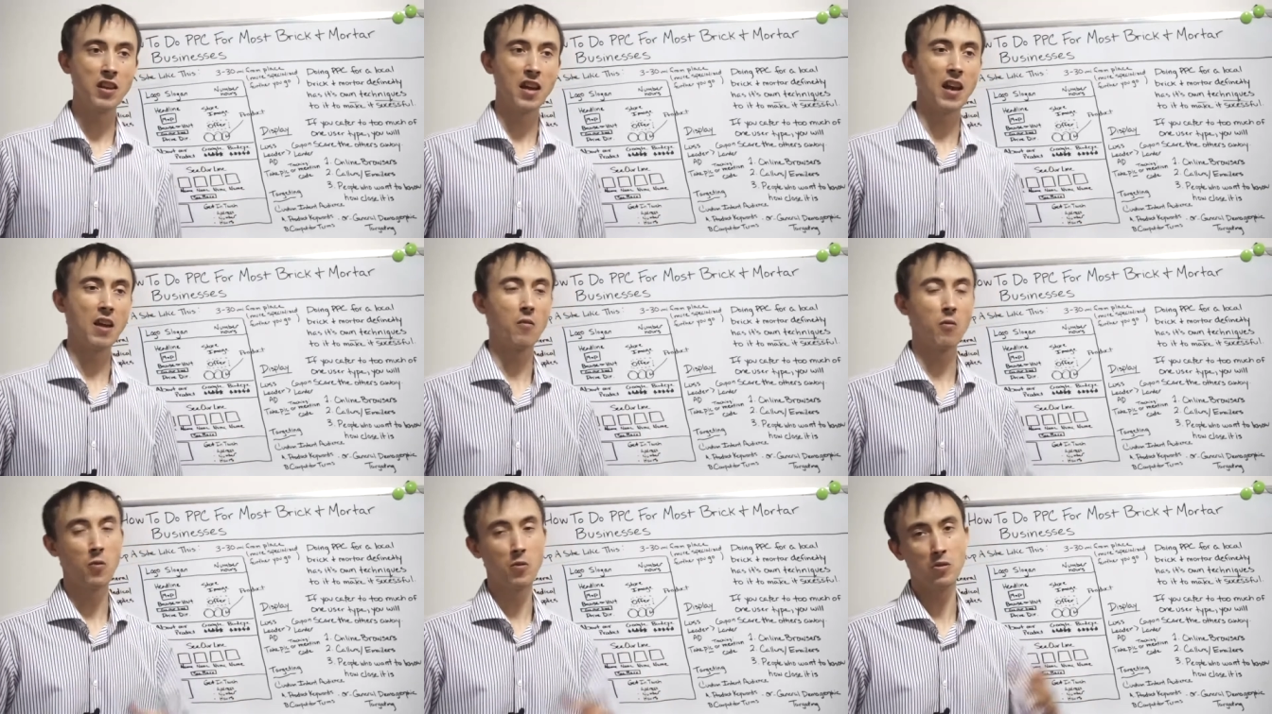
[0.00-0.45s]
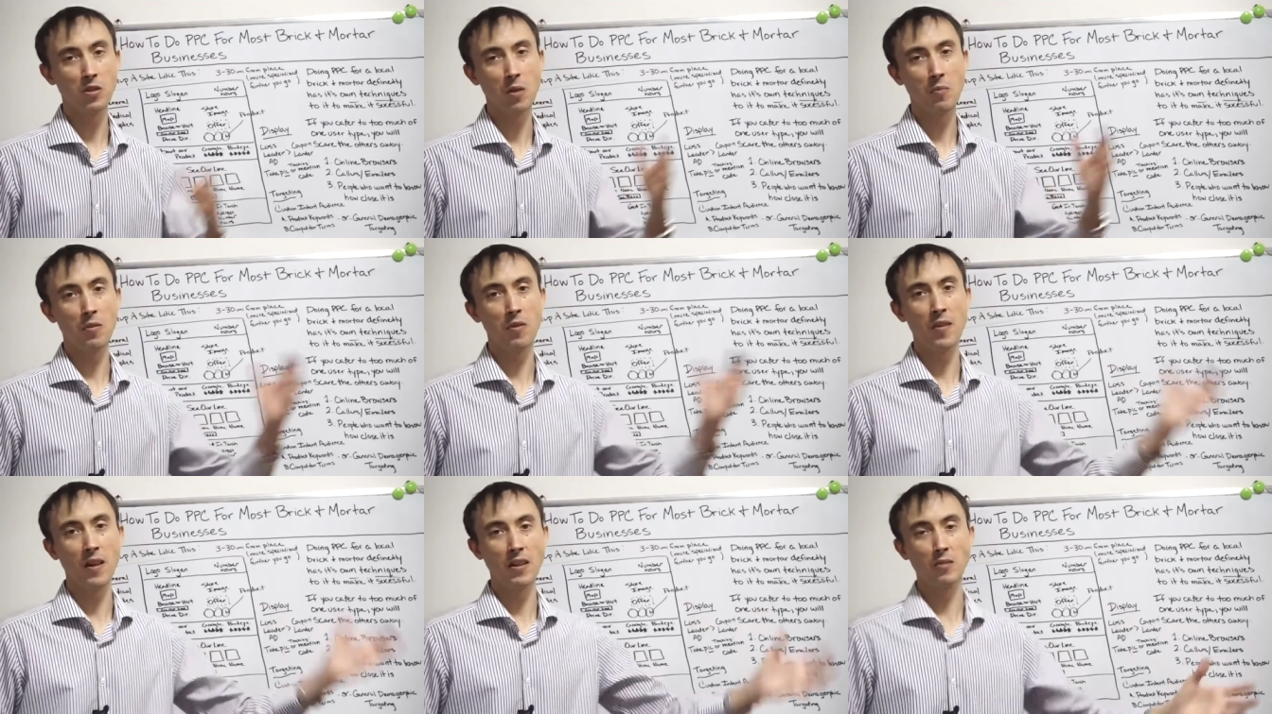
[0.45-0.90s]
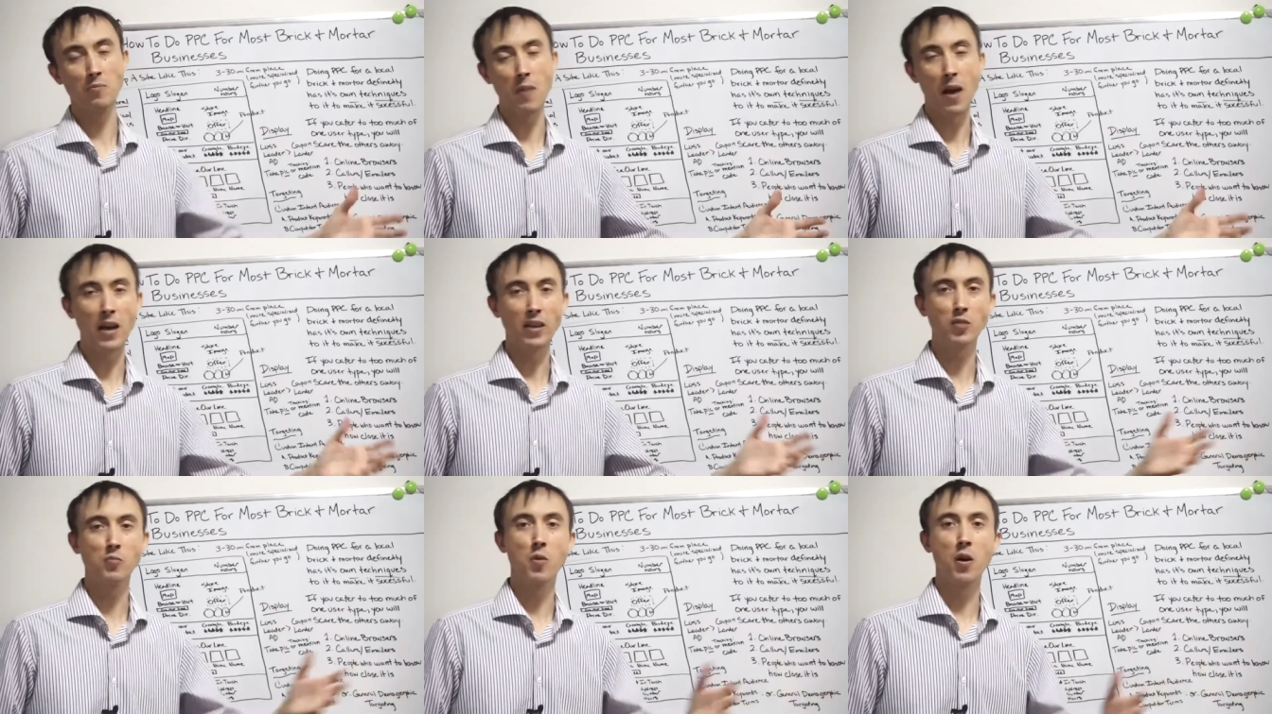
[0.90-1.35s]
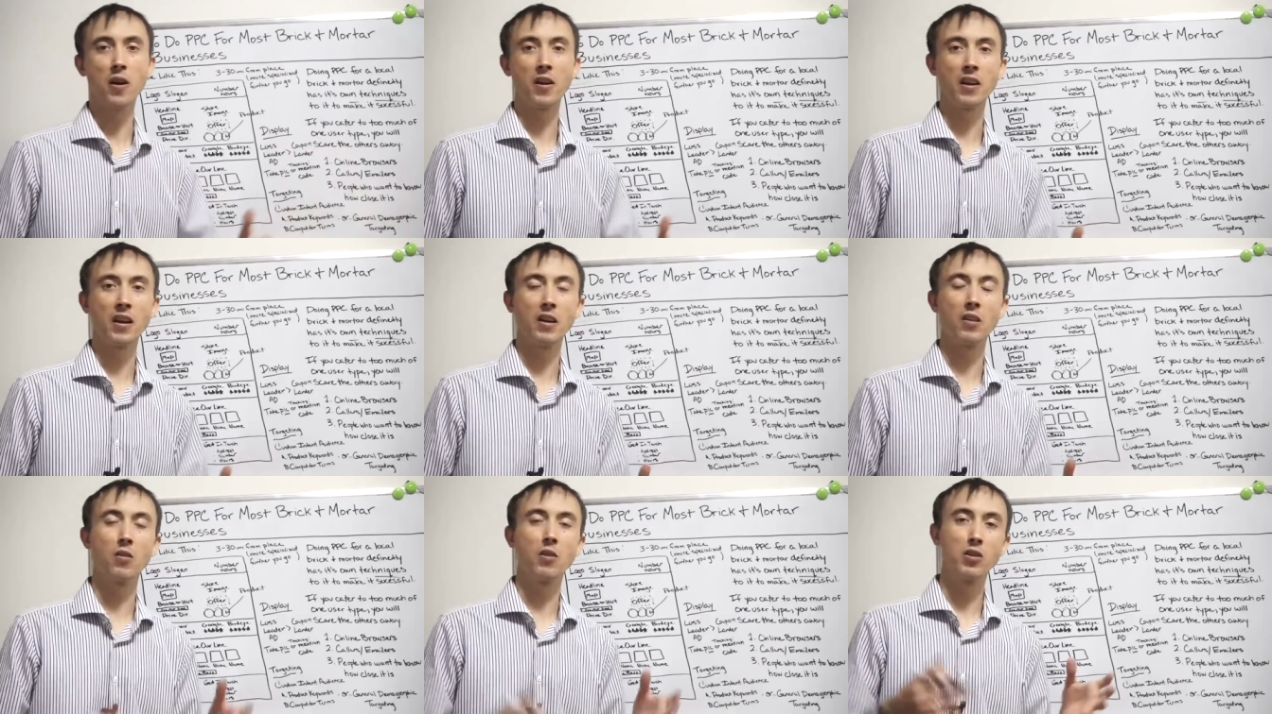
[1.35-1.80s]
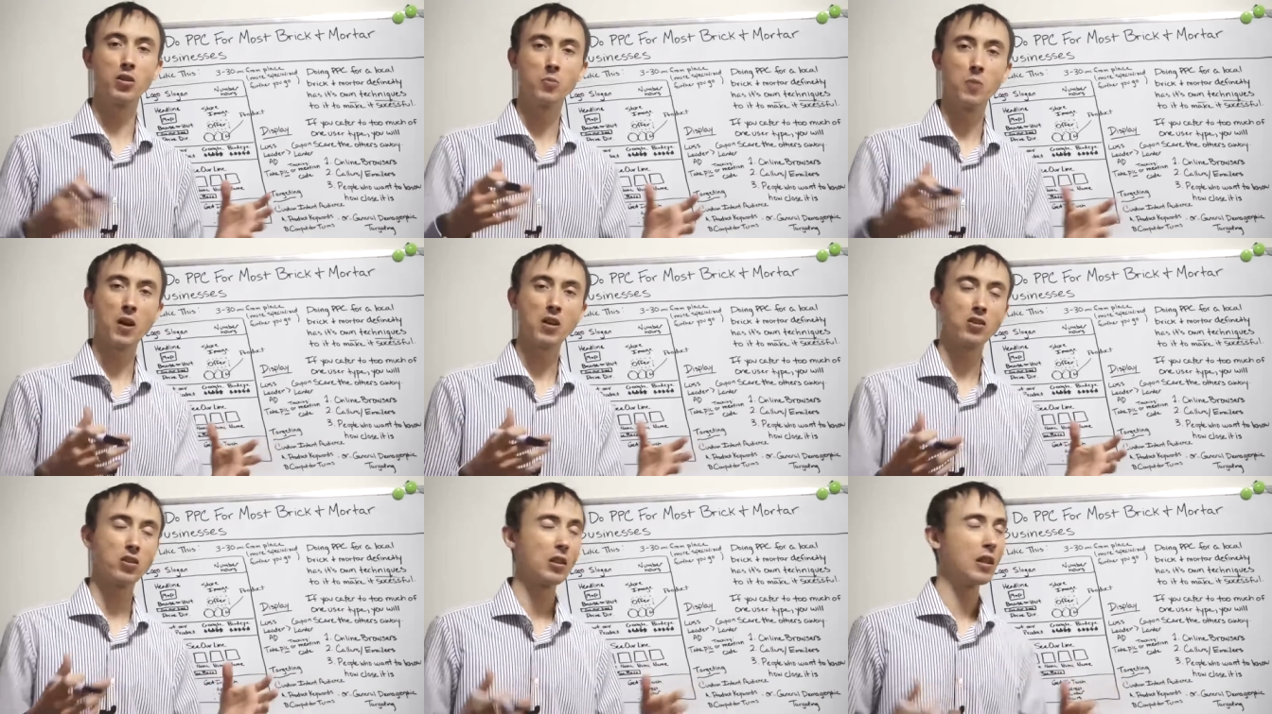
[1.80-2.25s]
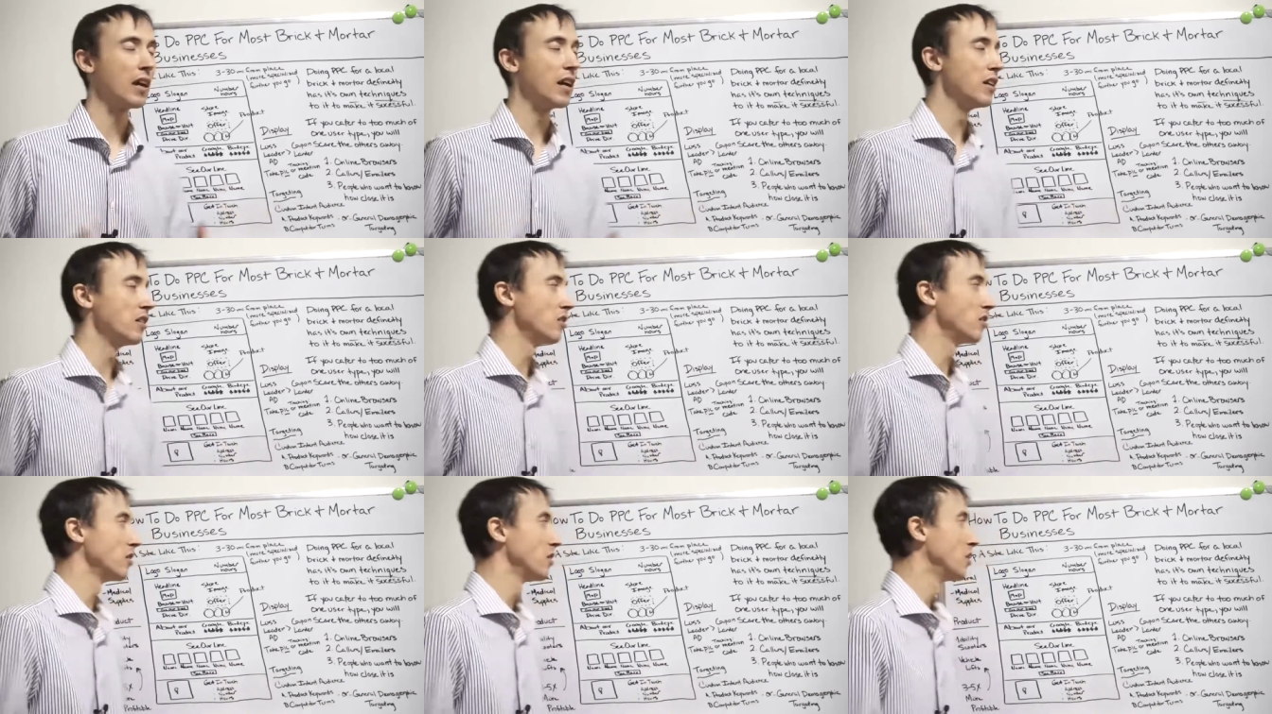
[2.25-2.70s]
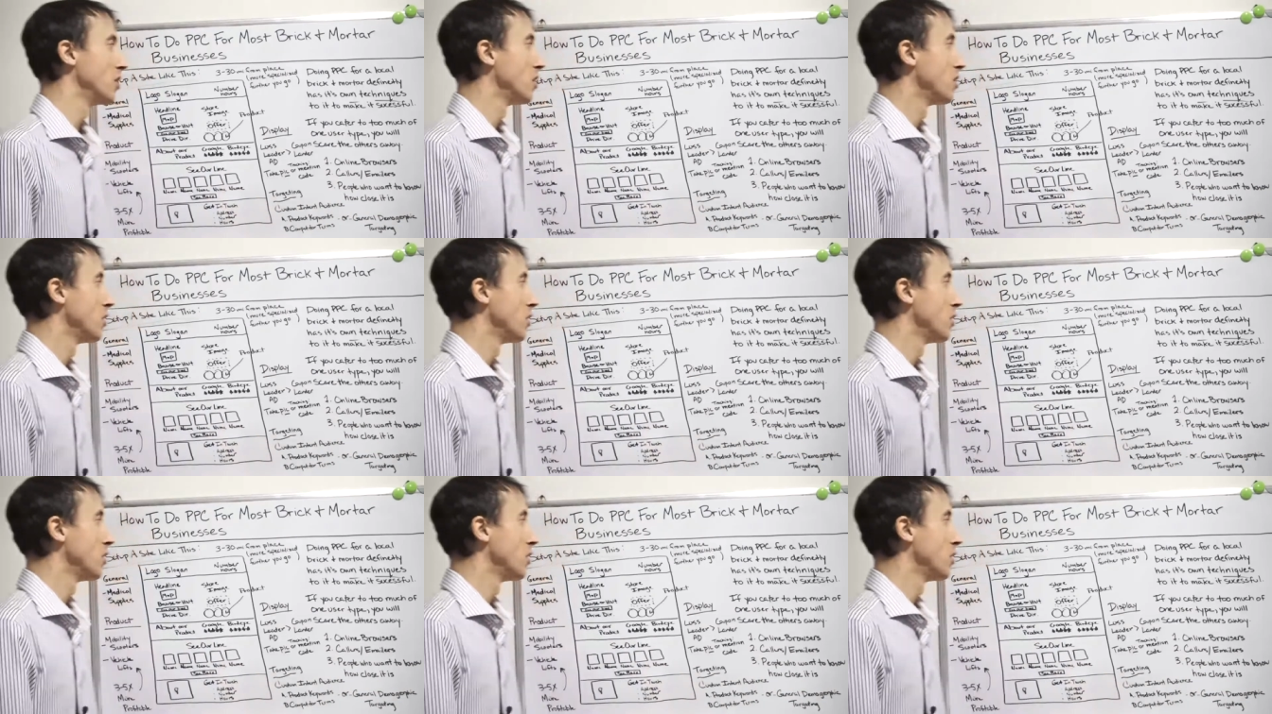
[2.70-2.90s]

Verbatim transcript: day for something that's mass market or specialized.